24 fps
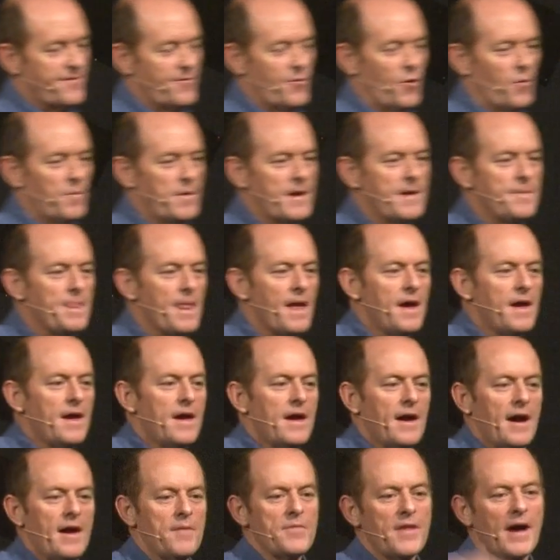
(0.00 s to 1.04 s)
for me.
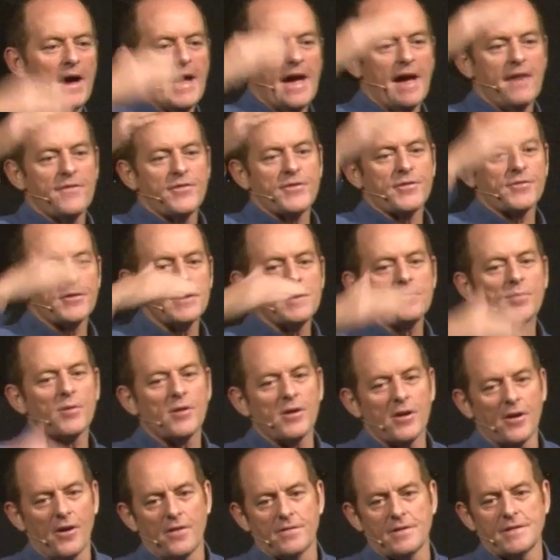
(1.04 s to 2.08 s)
They have 3
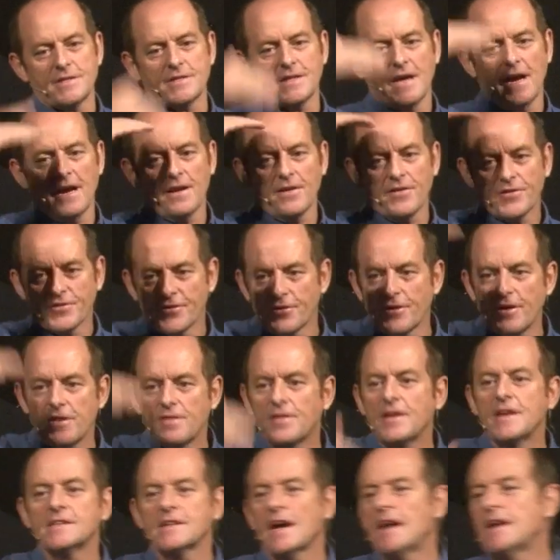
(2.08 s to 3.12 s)
priorities. They only 3
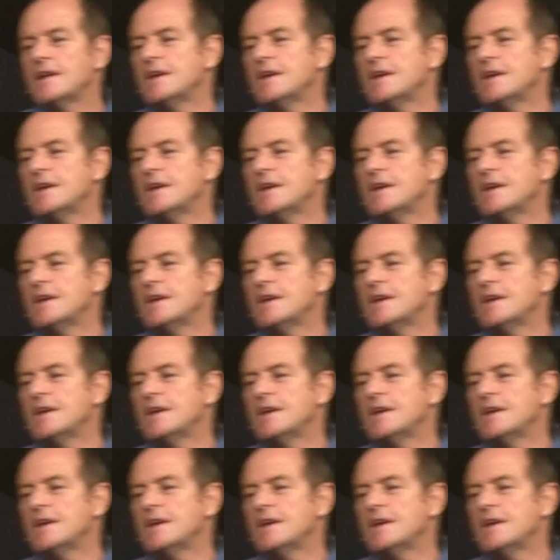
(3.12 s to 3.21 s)
things they